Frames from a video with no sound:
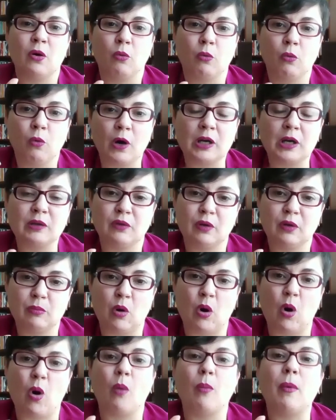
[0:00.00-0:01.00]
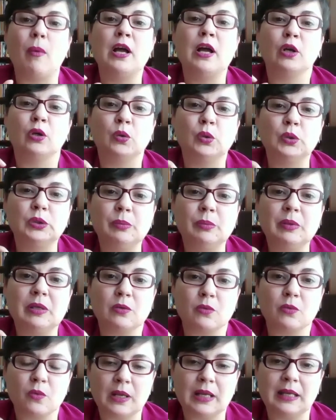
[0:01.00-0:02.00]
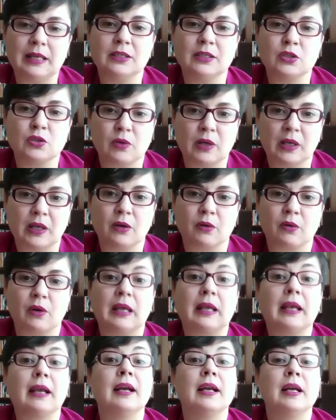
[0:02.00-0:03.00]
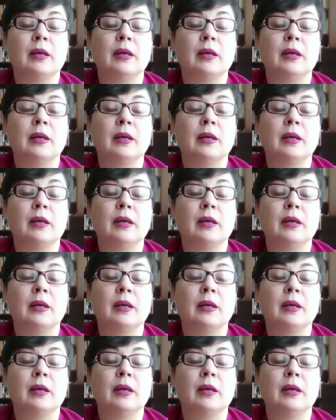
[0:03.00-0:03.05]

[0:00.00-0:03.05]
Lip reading: work from home could be really triggering